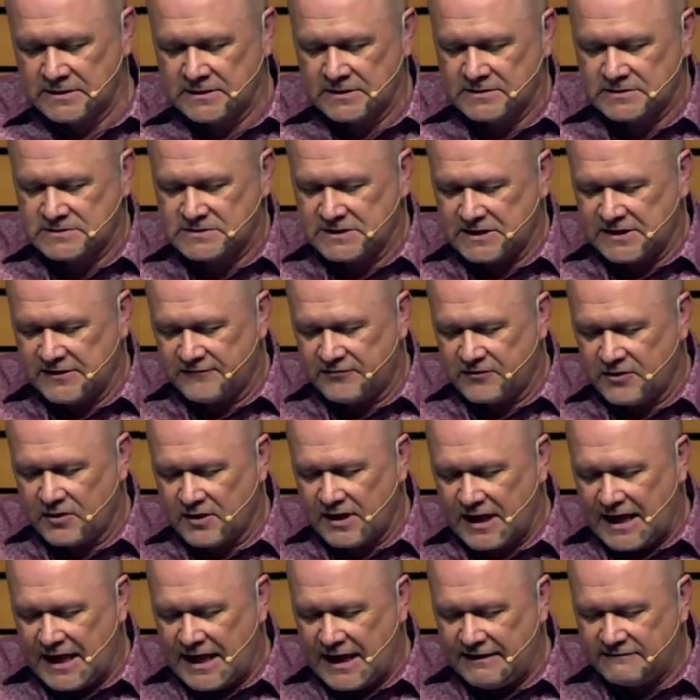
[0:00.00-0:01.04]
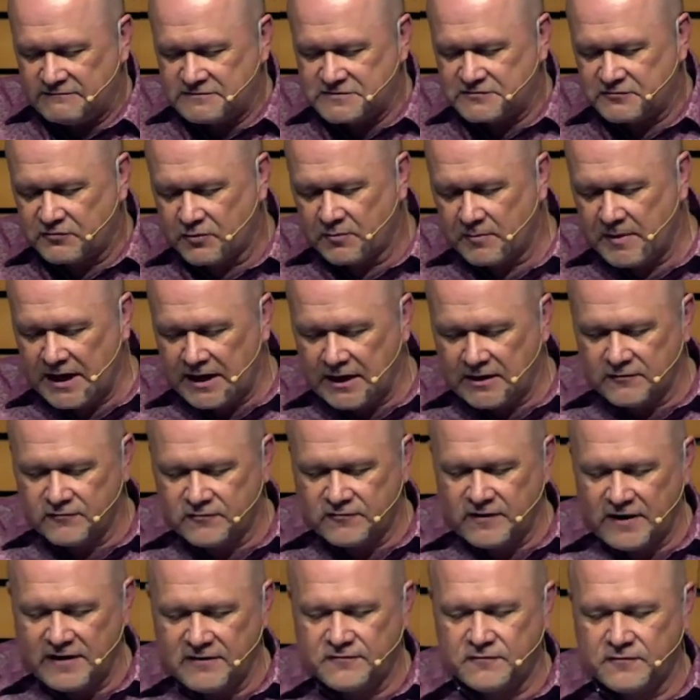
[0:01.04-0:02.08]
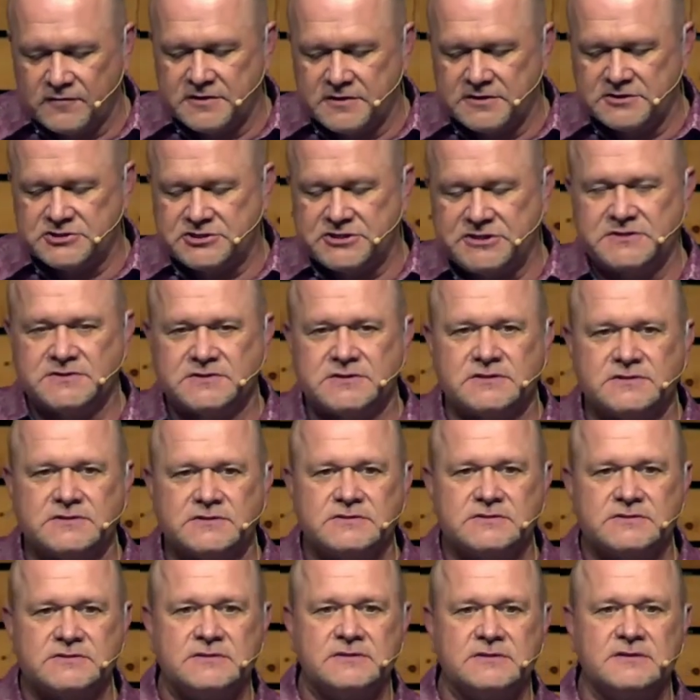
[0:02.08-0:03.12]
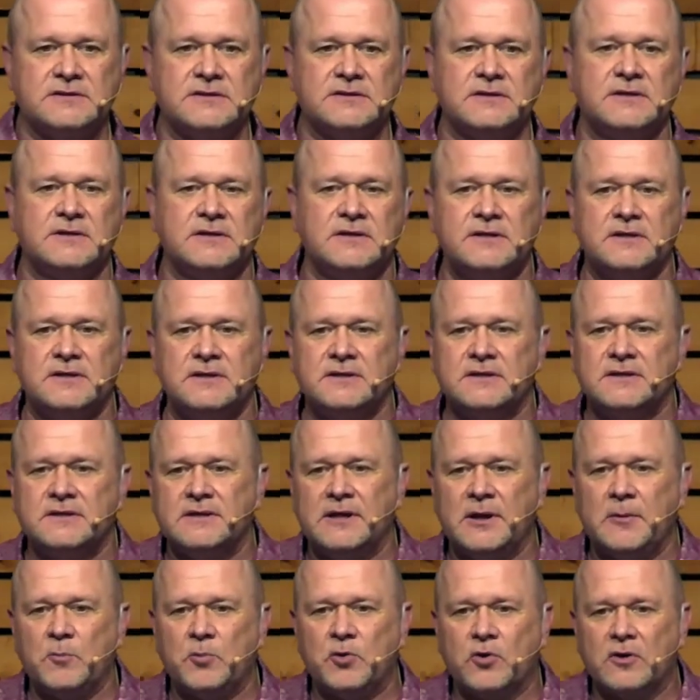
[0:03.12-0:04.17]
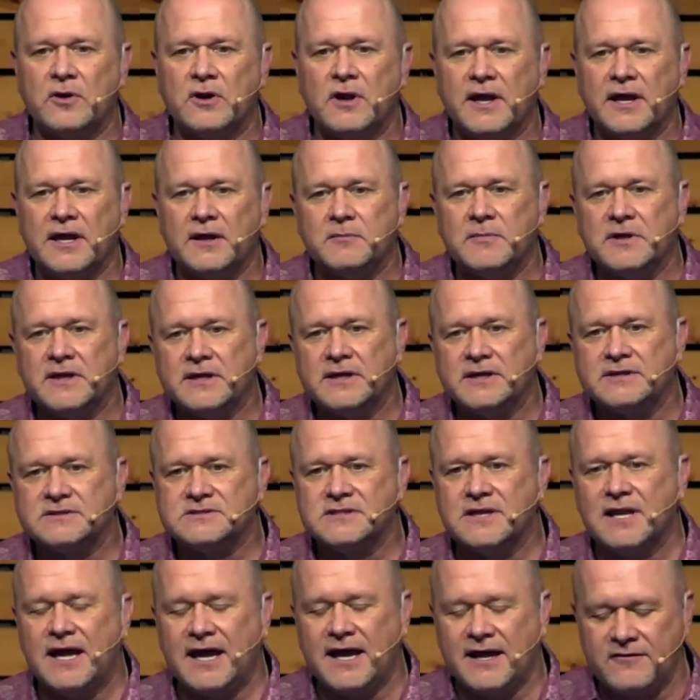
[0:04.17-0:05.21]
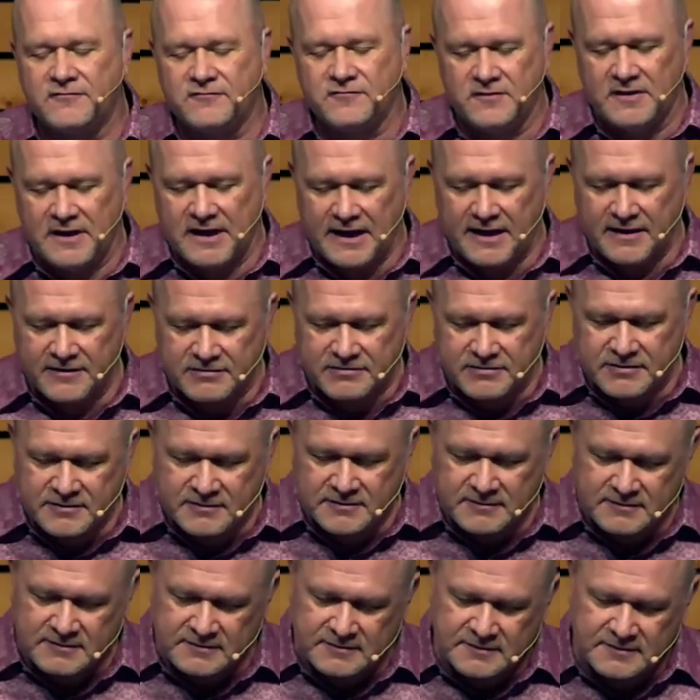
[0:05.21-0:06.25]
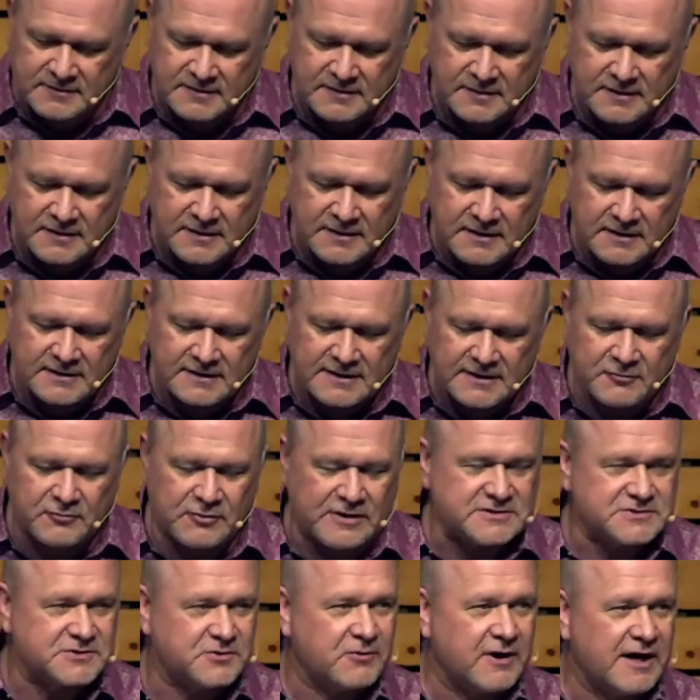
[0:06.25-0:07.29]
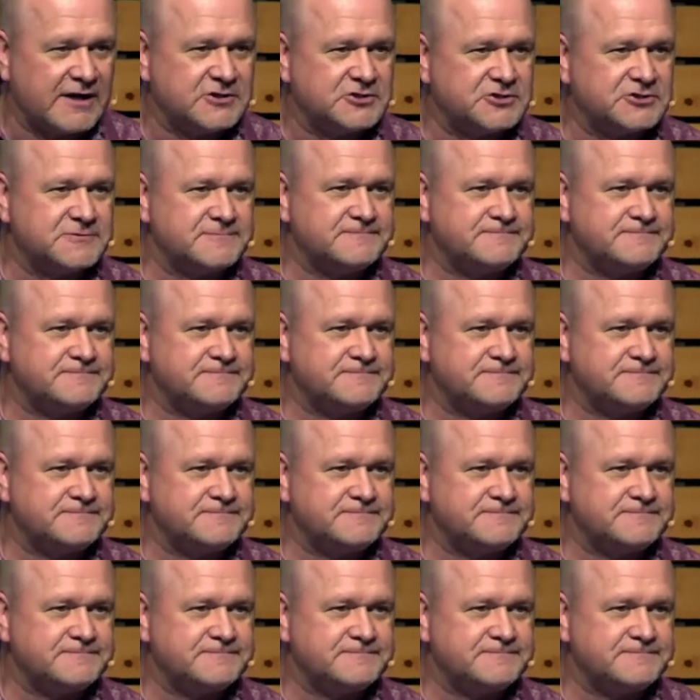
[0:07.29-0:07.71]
to give their lives for remaining faithful to Jesus and proclaiming His life, death, and resurrection.